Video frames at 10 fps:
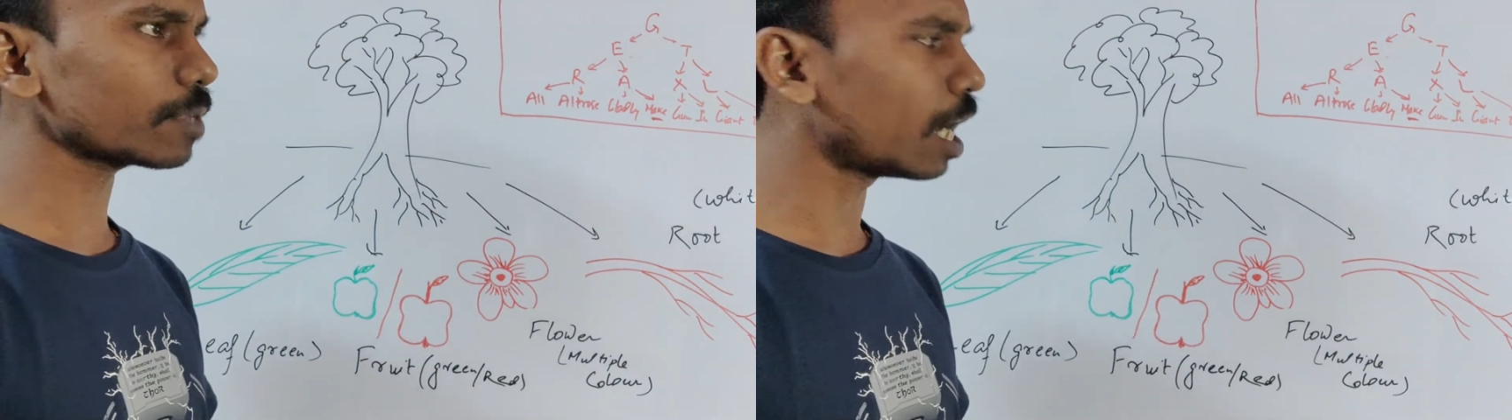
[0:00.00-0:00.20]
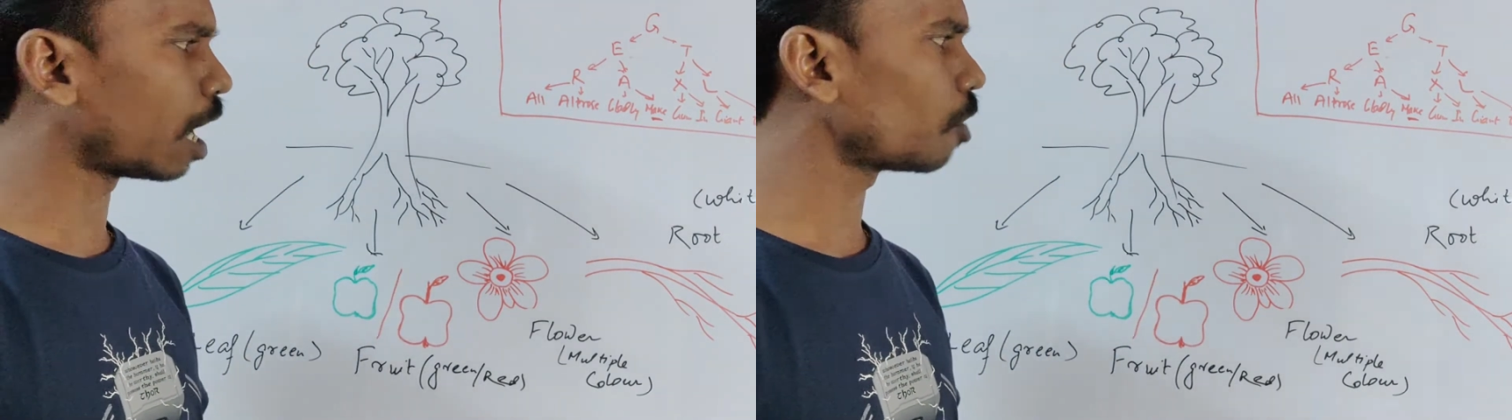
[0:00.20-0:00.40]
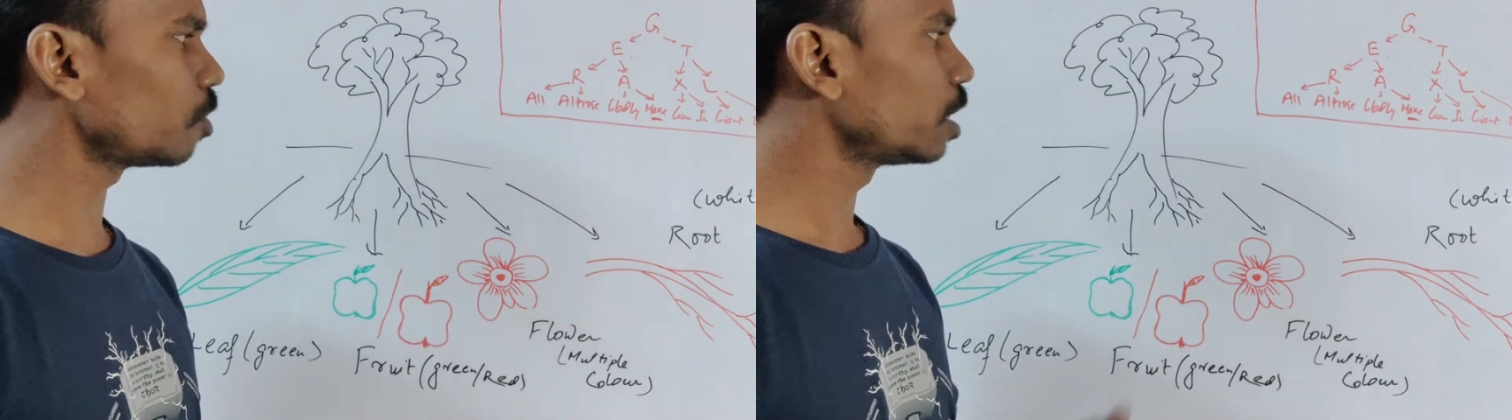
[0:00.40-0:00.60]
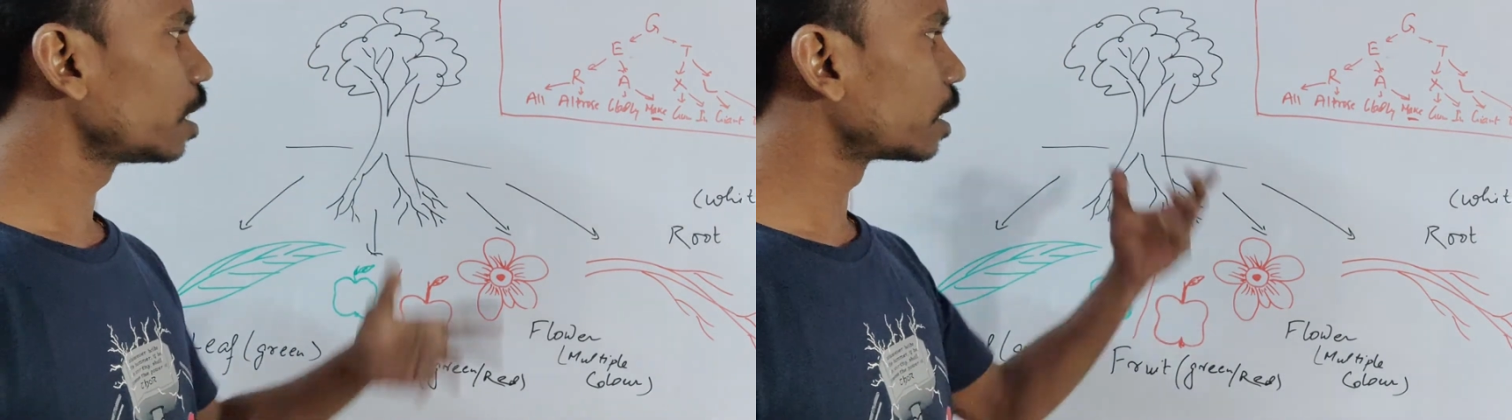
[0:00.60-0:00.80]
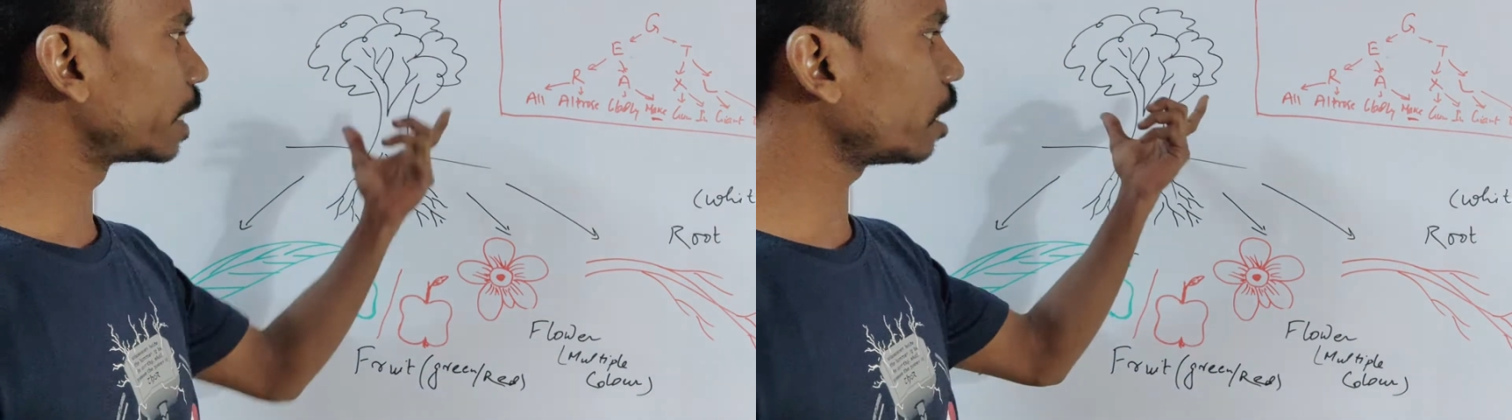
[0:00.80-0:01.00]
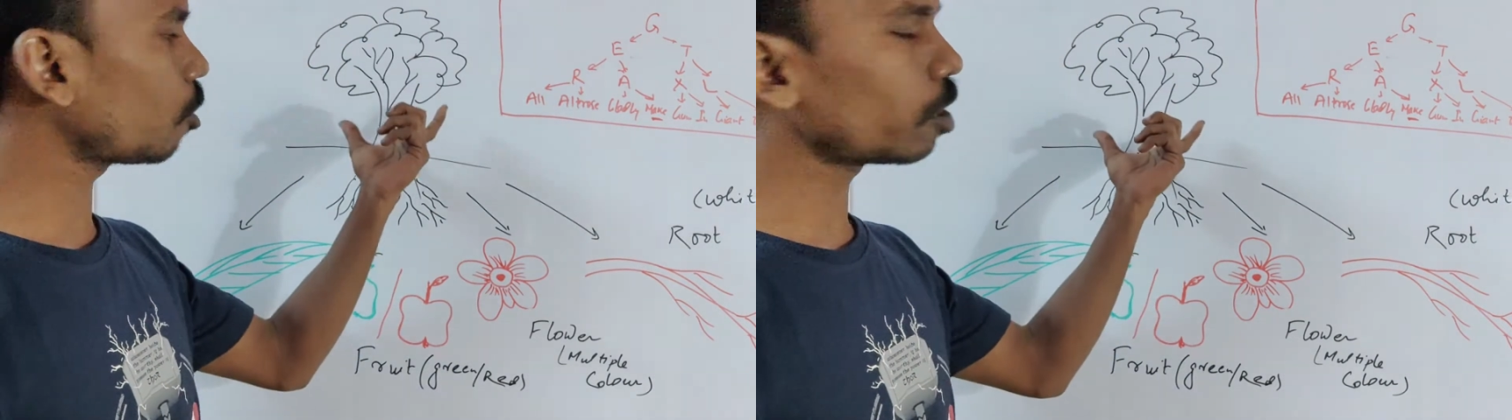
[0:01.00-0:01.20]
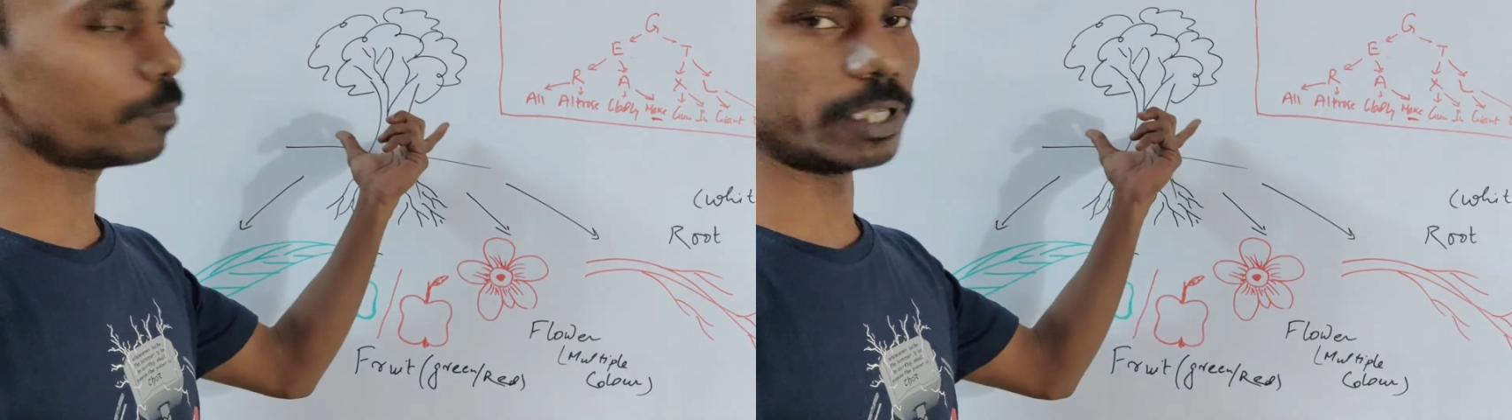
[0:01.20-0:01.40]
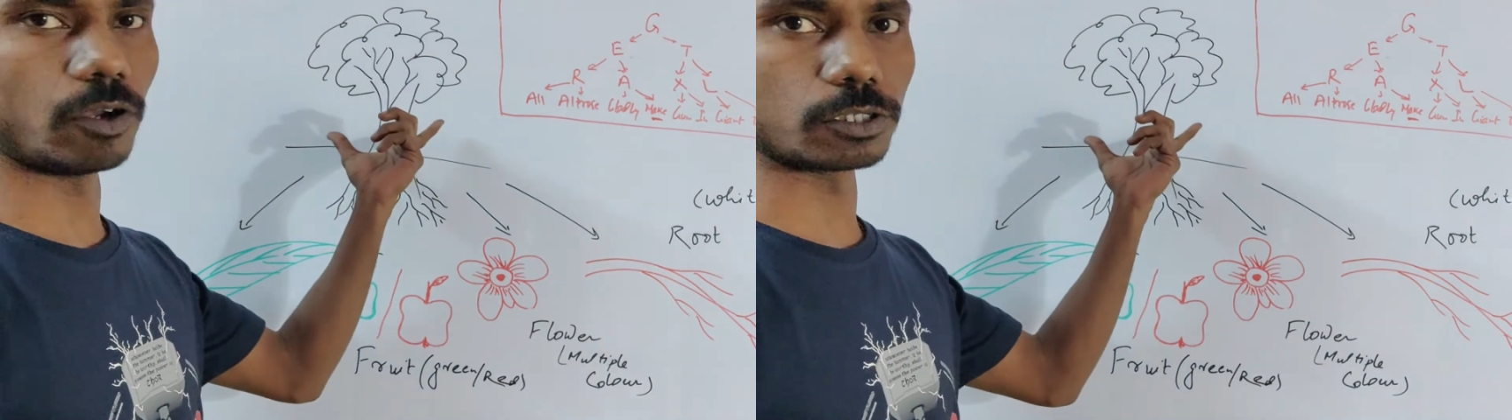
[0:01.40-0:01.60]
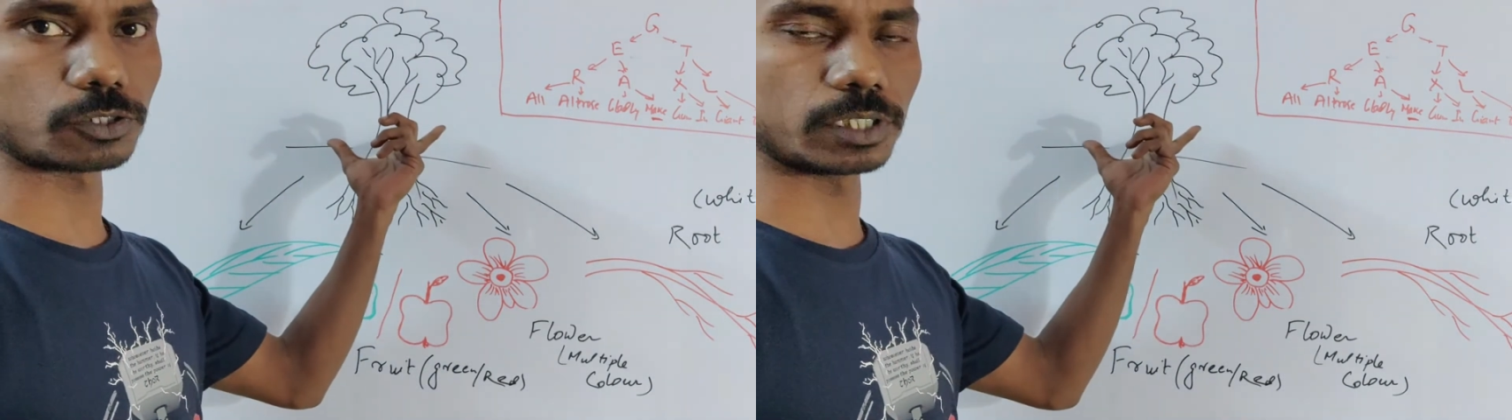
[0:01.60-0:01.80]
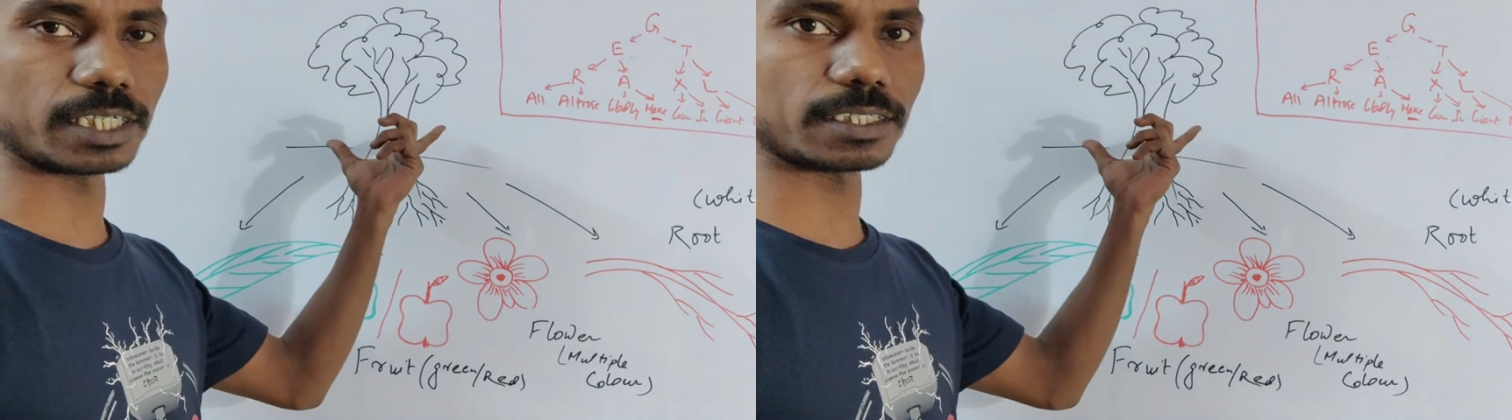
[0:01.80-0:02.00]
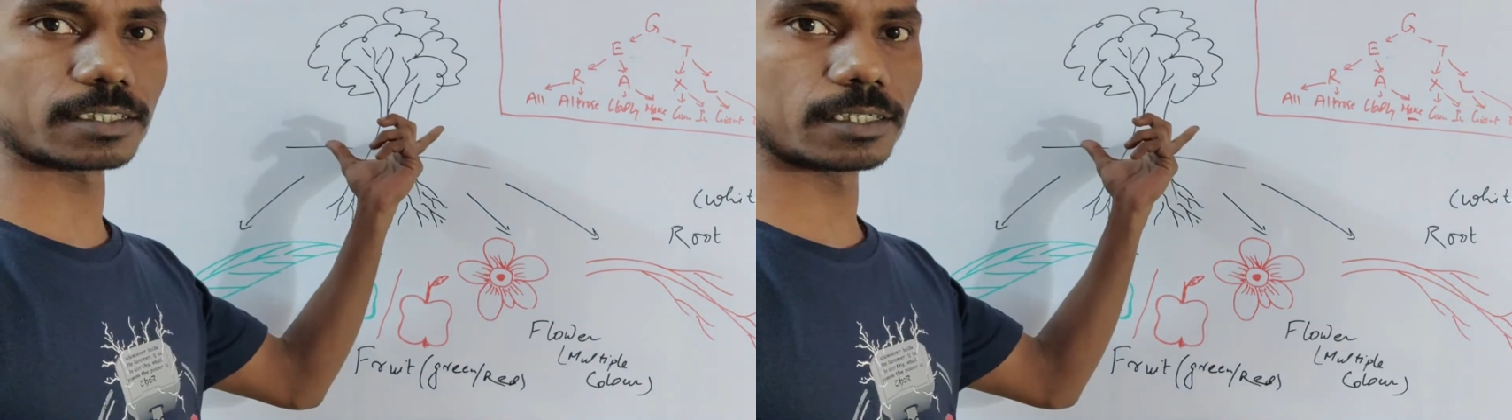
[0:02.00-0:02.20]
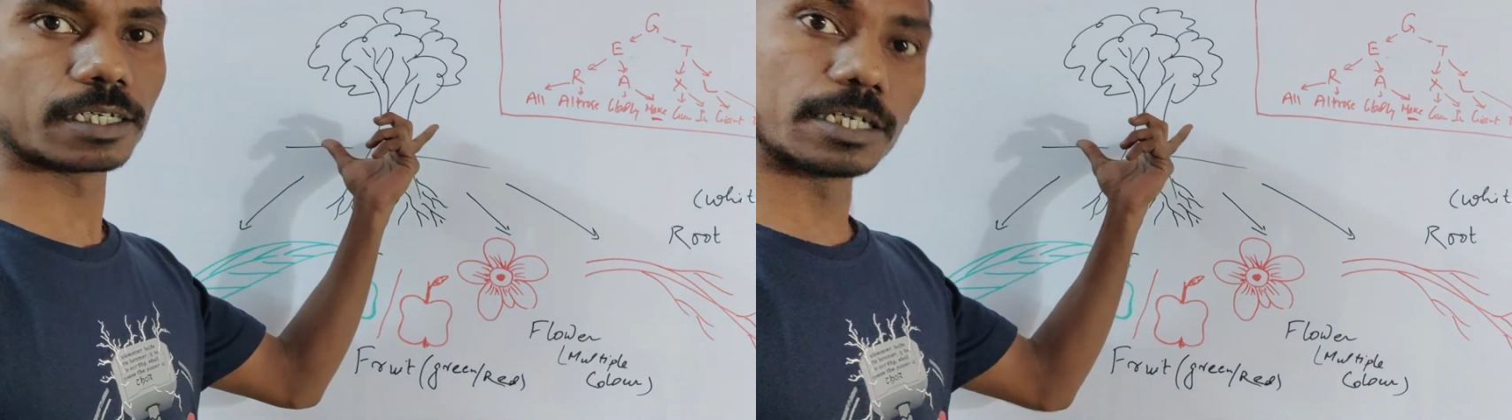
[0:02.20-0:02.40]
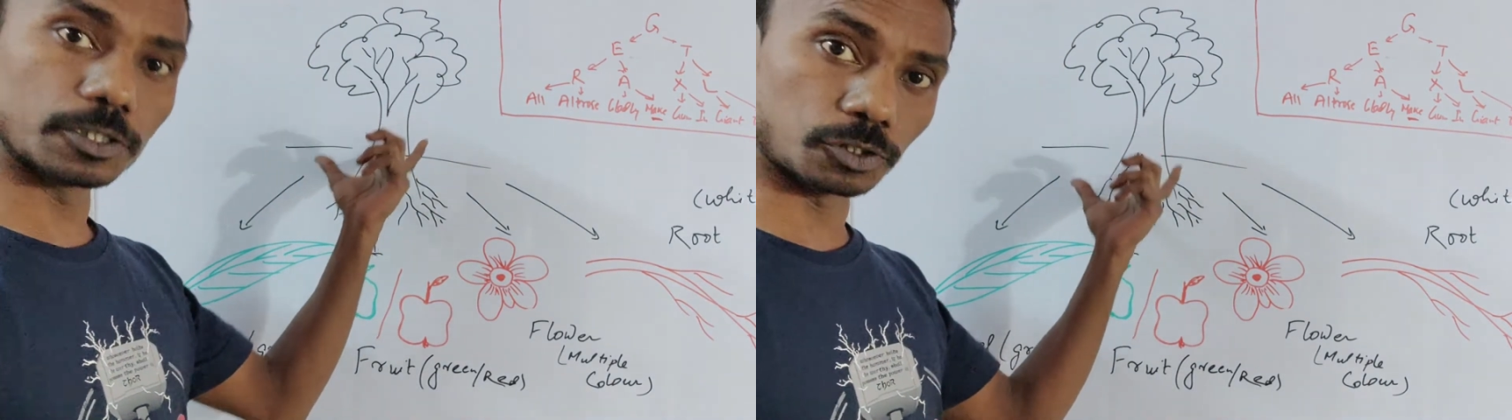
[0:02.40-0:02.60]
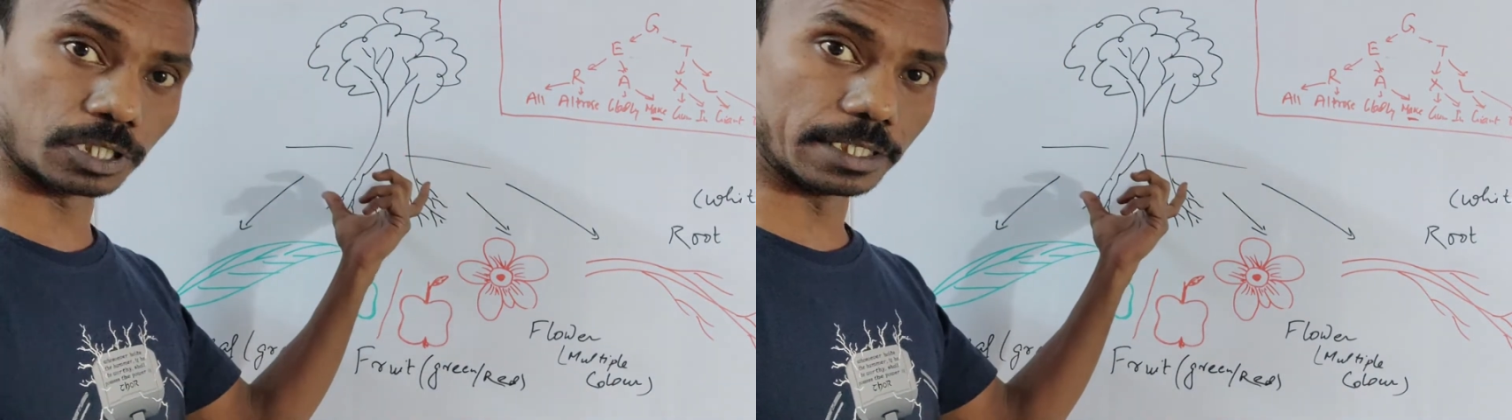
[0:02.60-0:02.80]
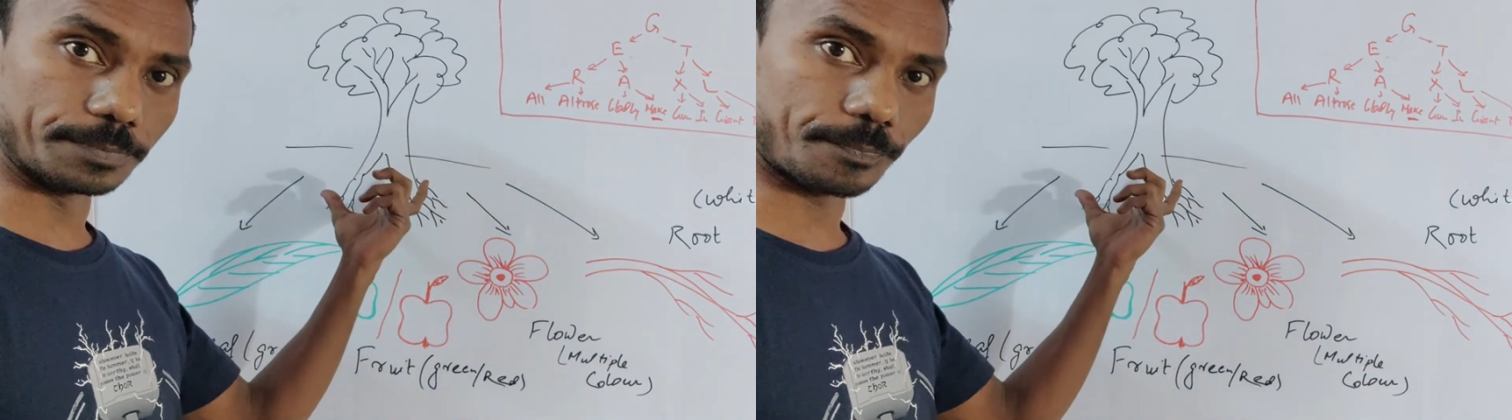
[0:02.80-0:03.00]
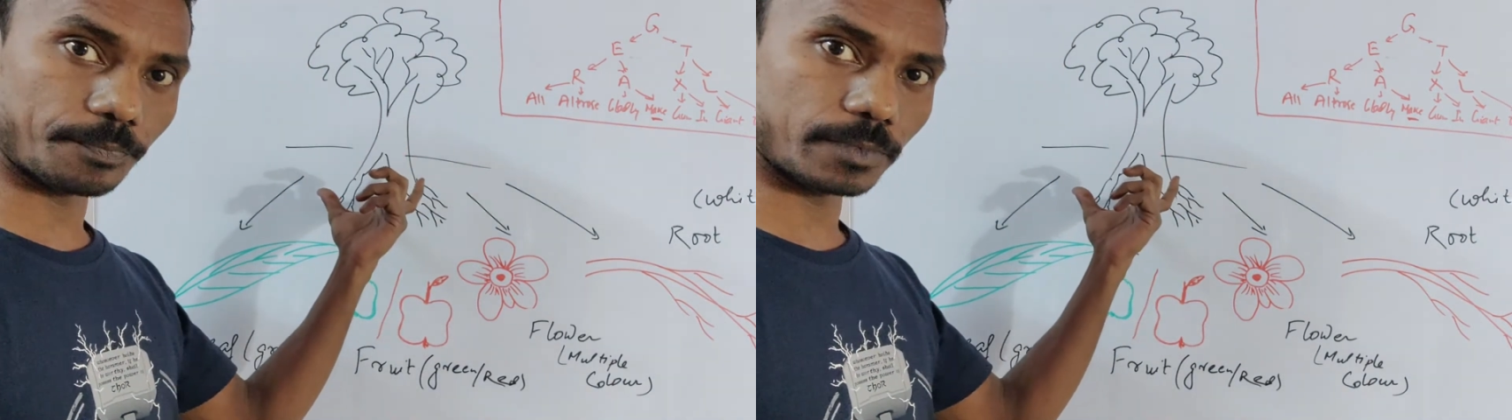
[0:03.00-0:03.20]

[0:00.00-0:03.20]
How? They all belong to this tree.